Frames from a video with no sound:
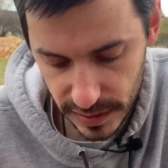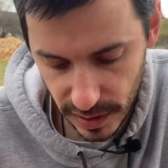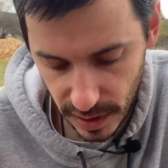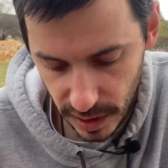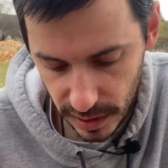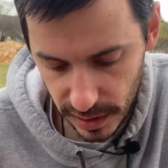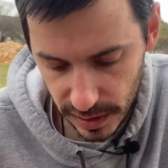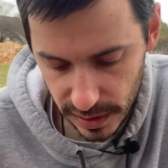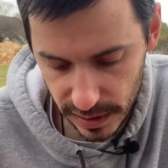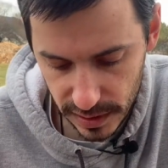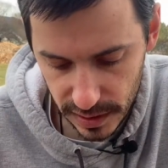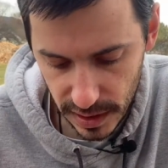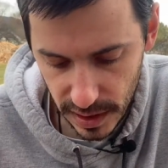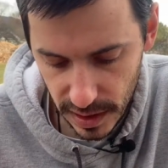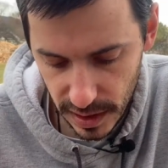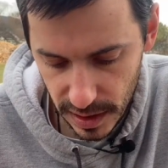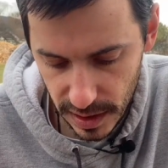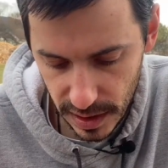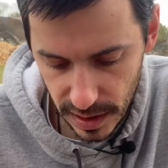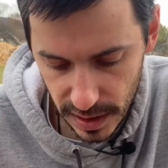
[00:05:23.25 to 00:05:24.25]
Garlic
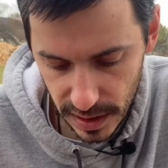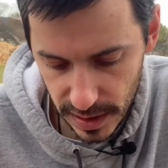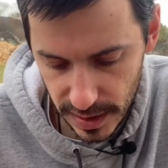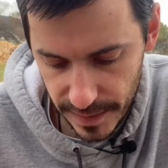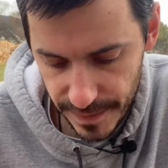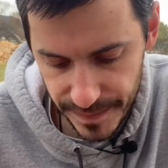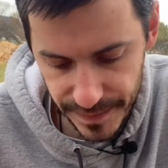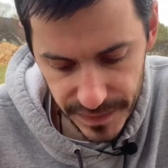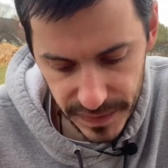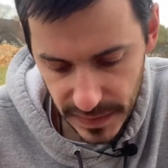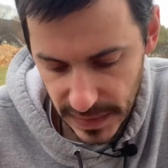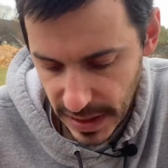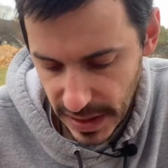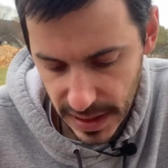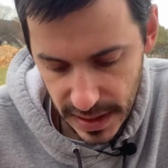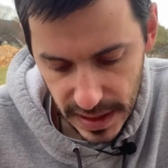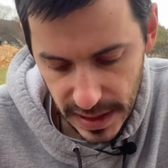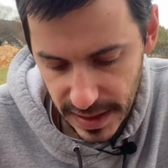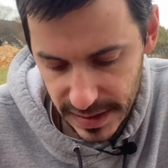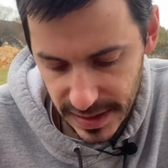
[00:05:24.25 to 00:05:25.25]

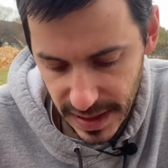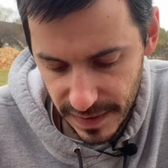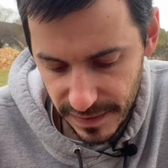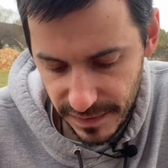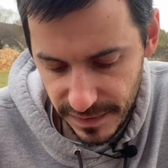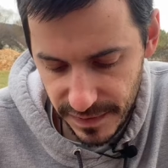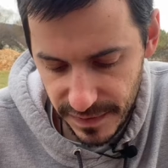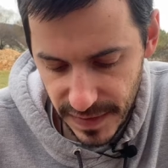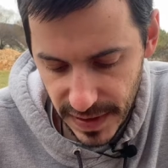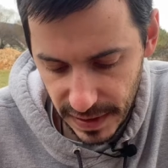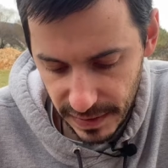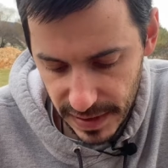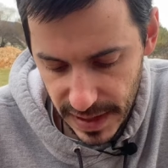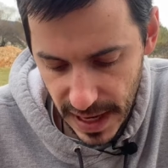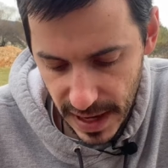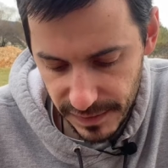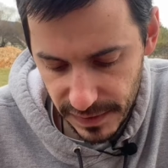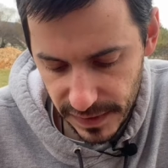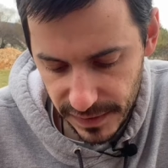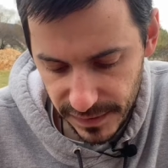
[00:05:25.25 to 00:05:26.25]
is a very
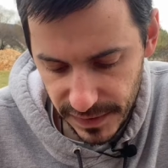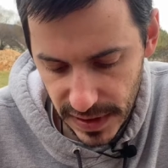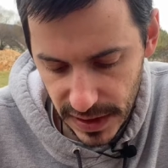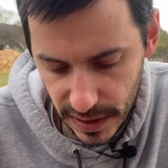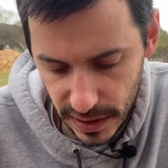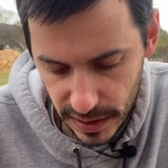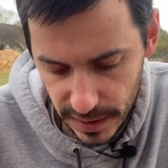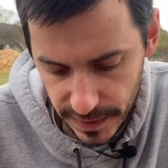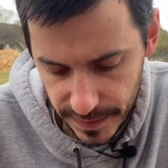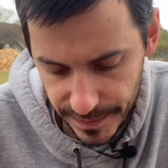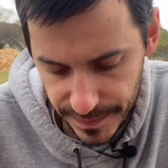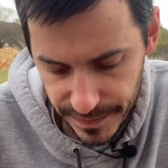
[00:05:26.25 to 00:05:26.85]
heavy feeder.